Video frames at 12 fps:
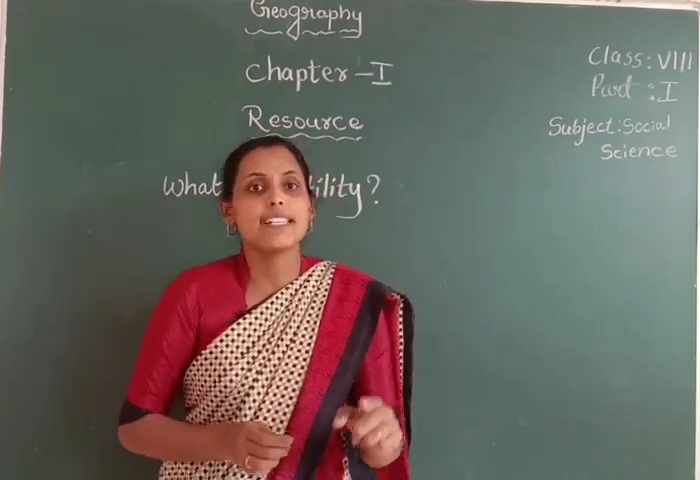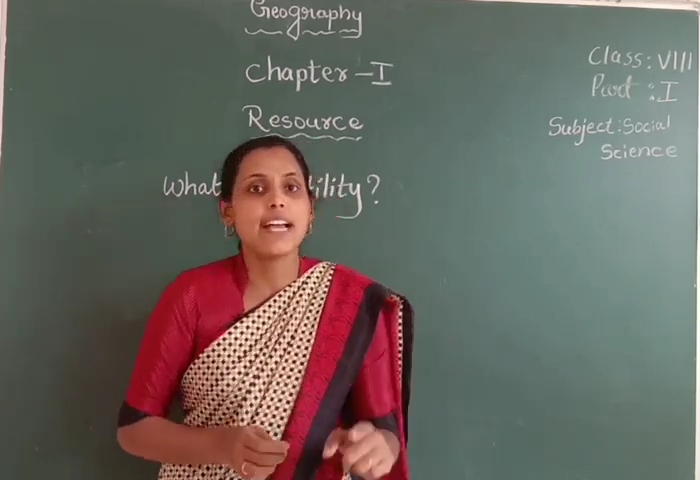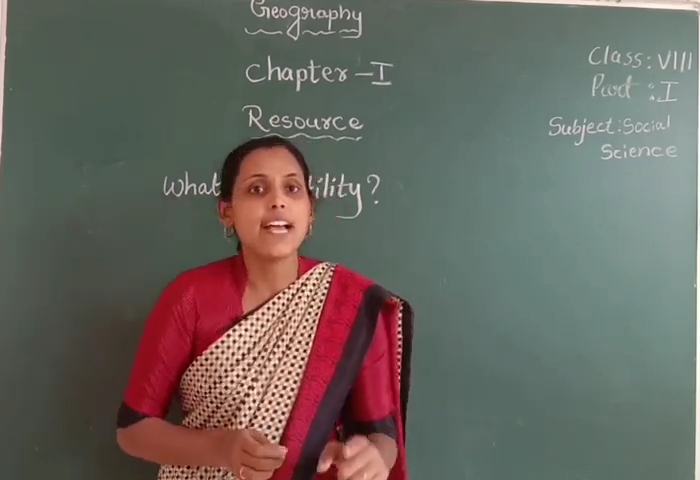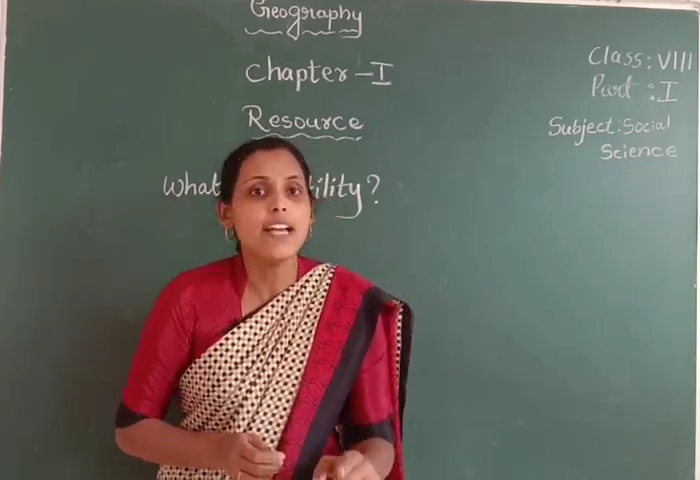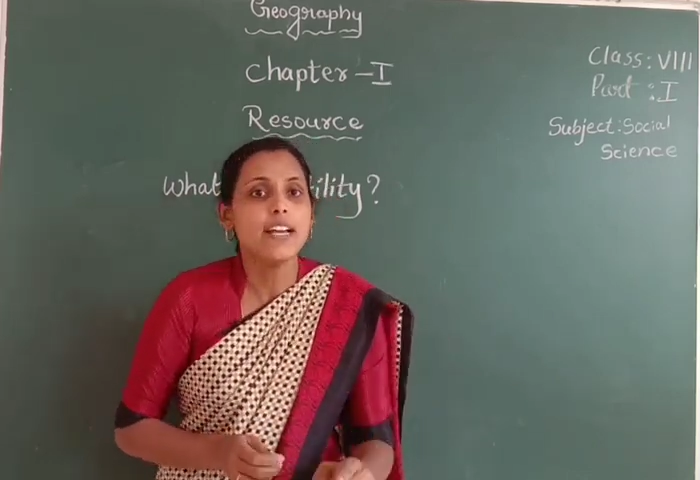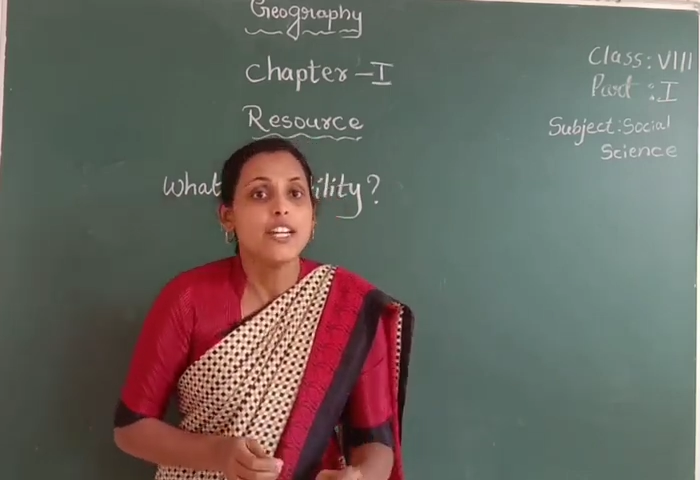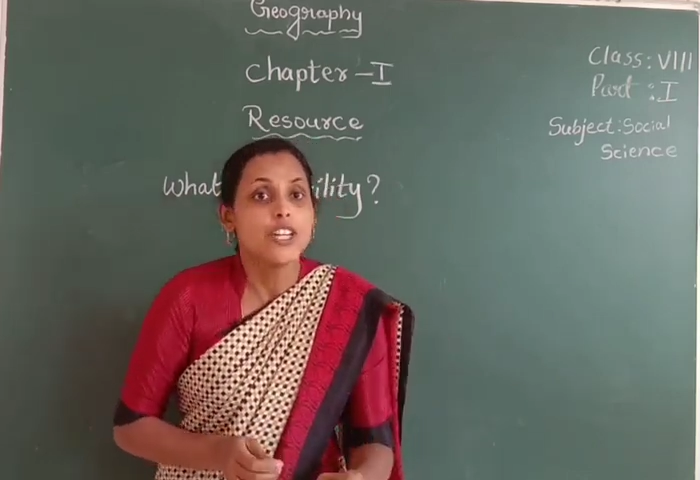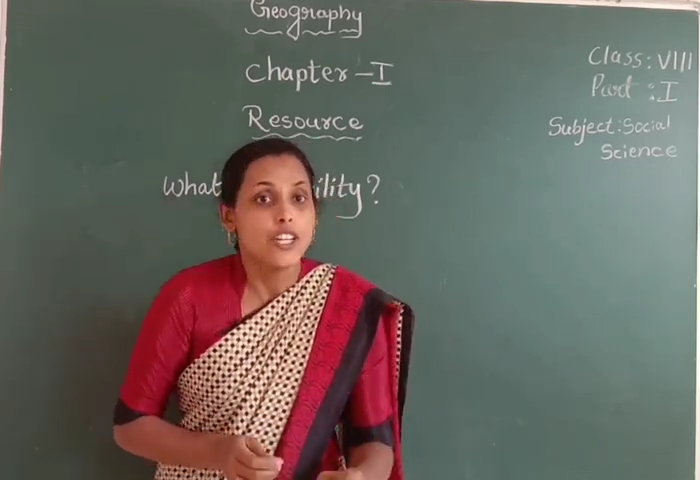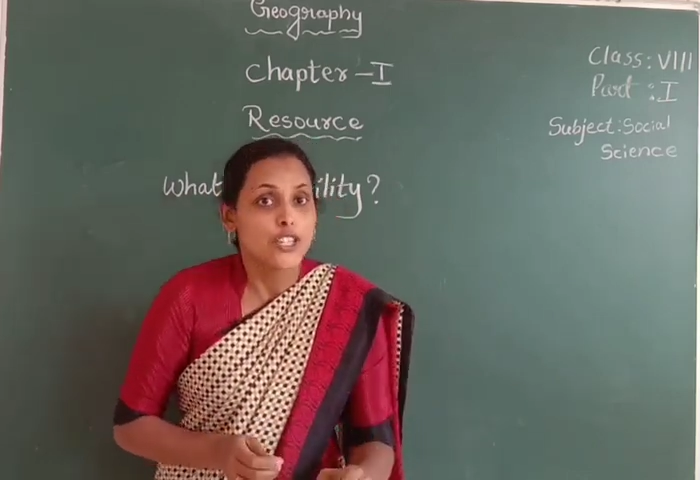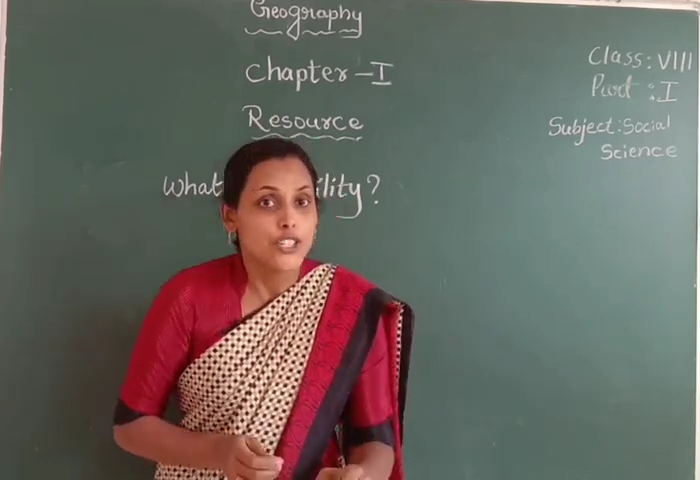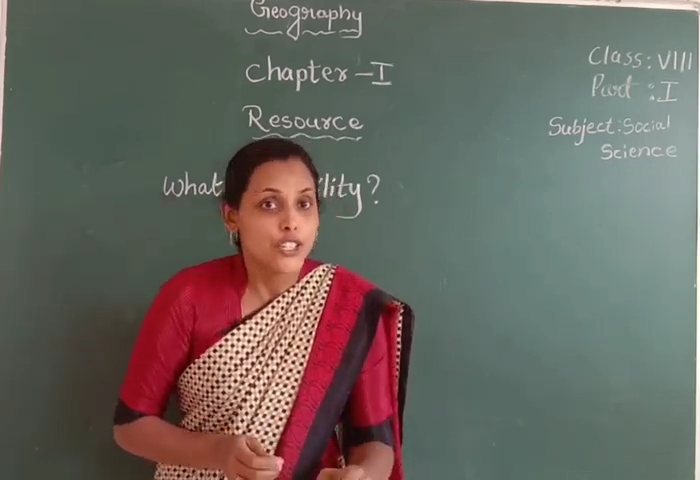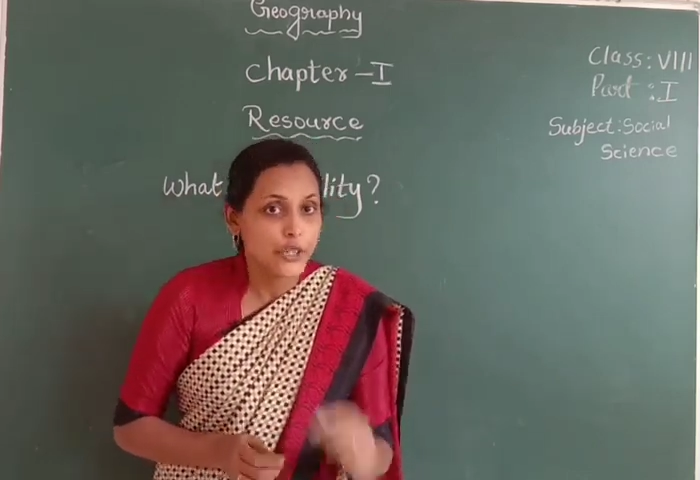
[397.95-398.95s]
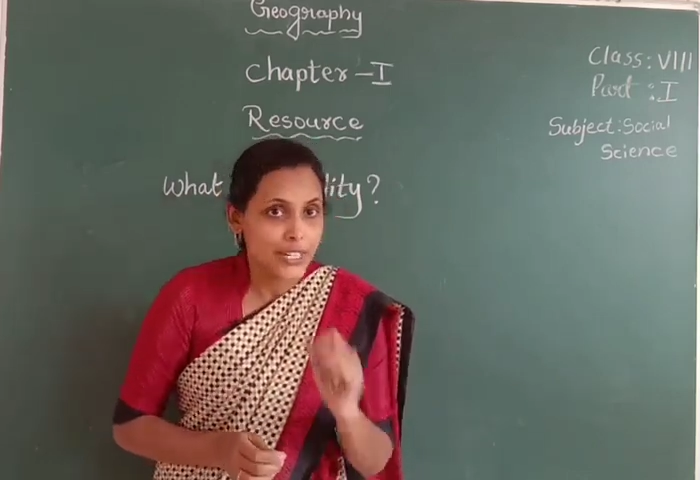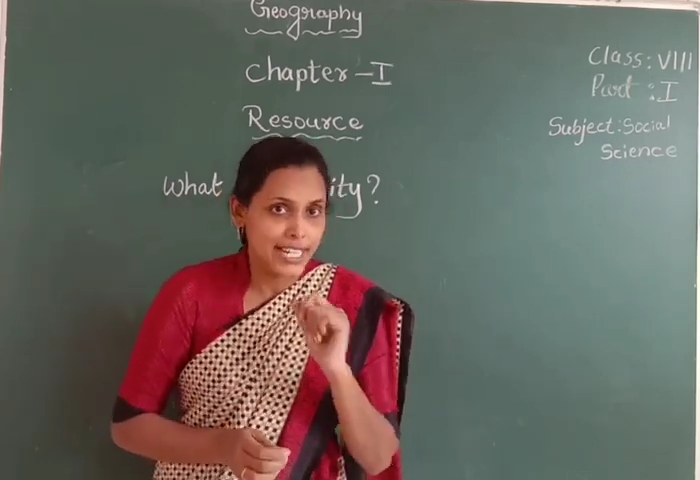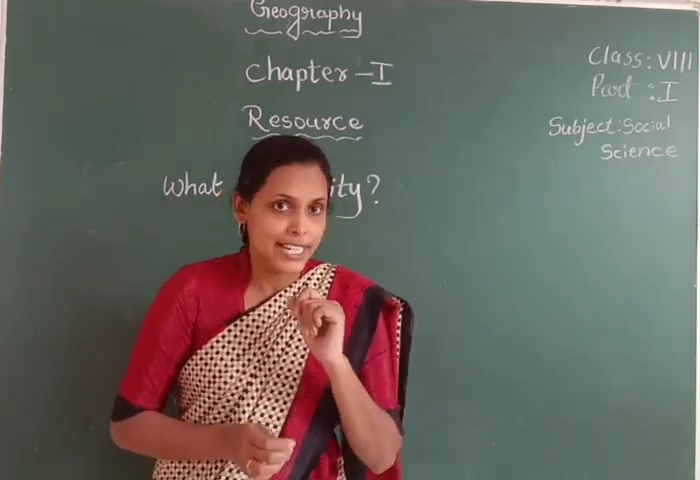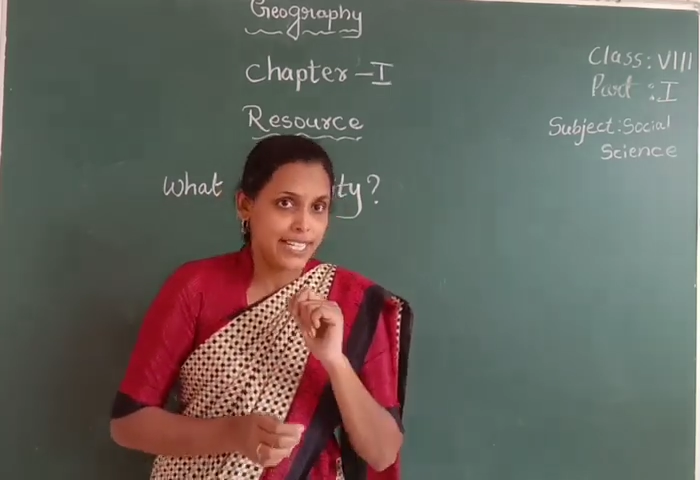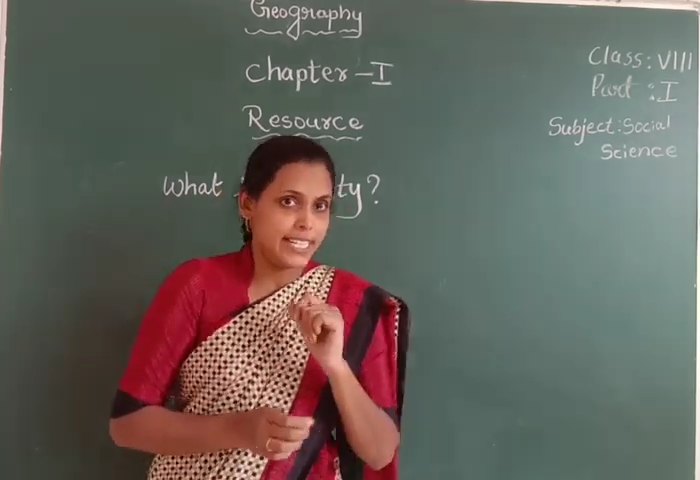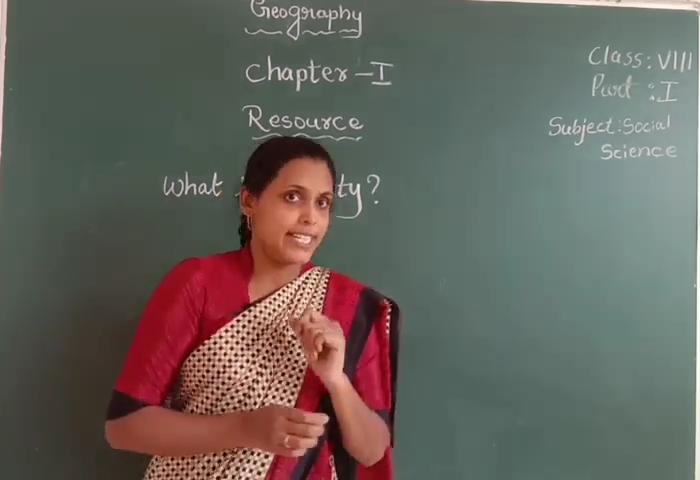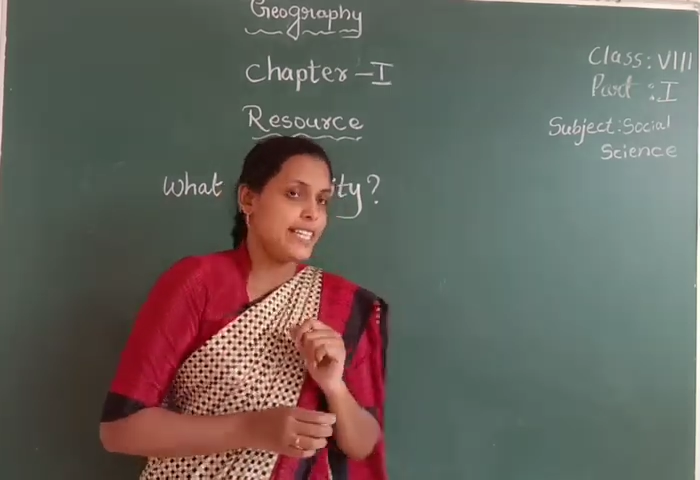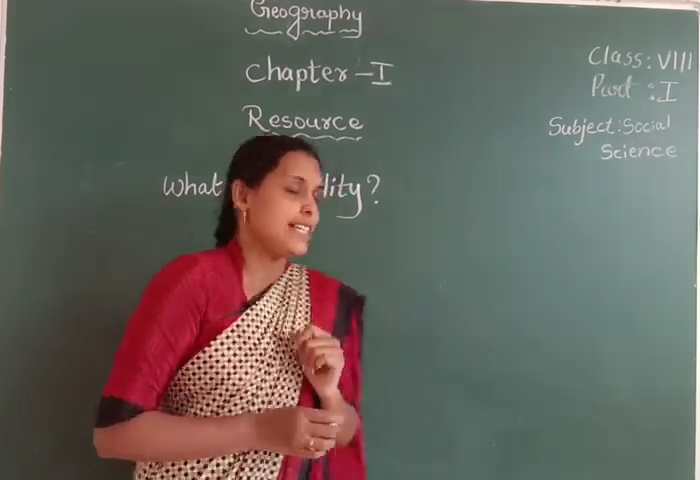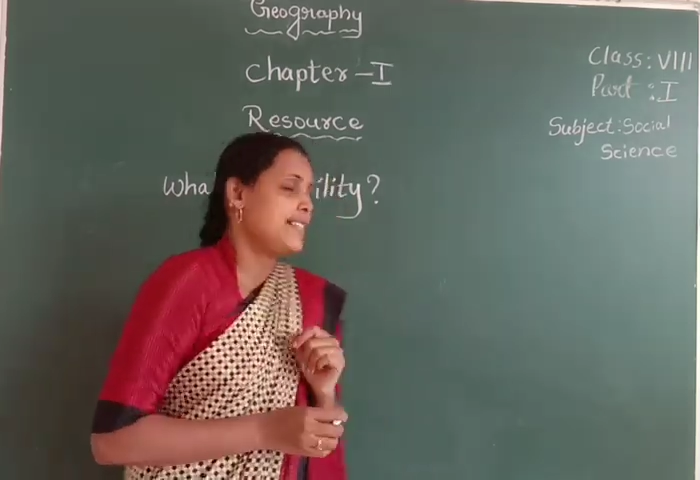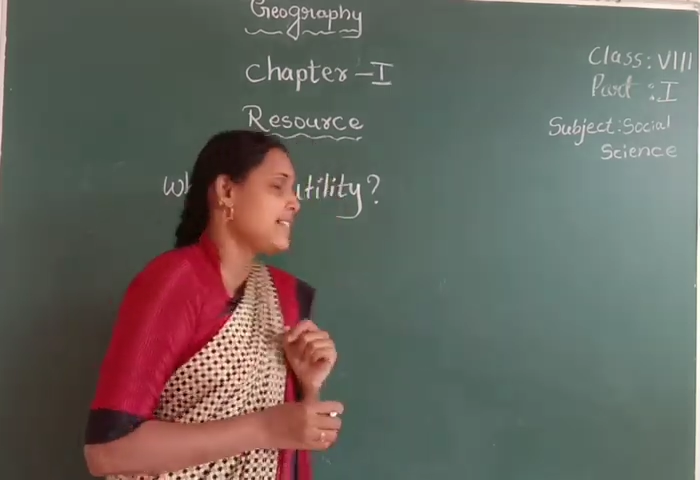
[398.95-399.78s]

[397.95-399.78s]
a utility. The